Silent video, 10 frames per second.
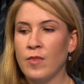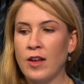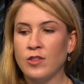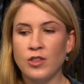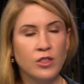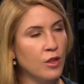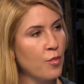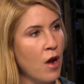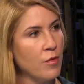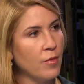That's just the
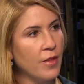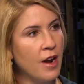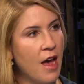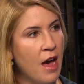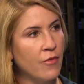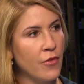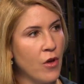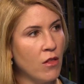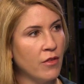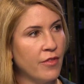problem that I have with
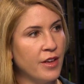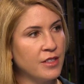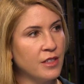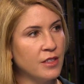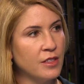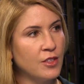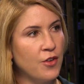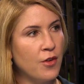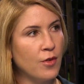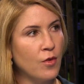all of this is
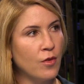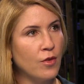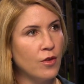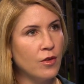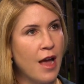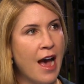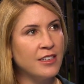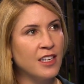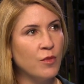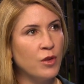you're you're you're
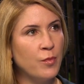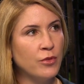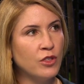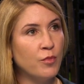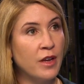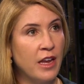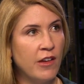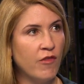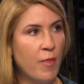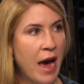asking people to
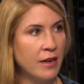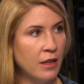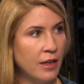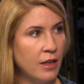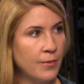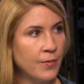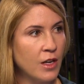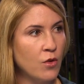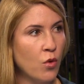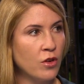behave badly
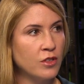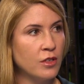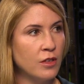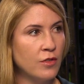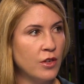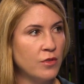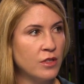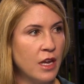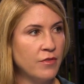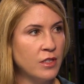in order to, you know,
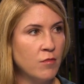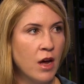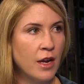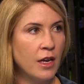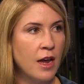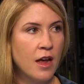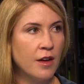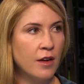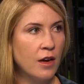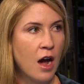save some money
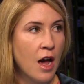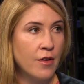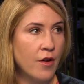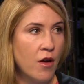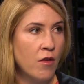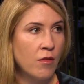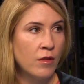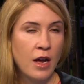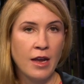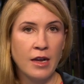and I don't know.
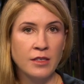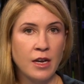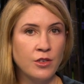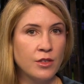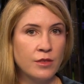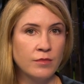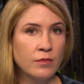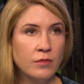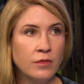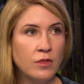I guess I just
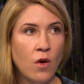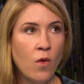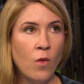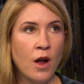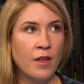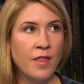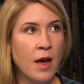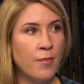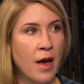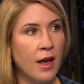don't want it
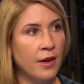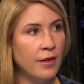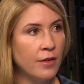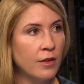that bad.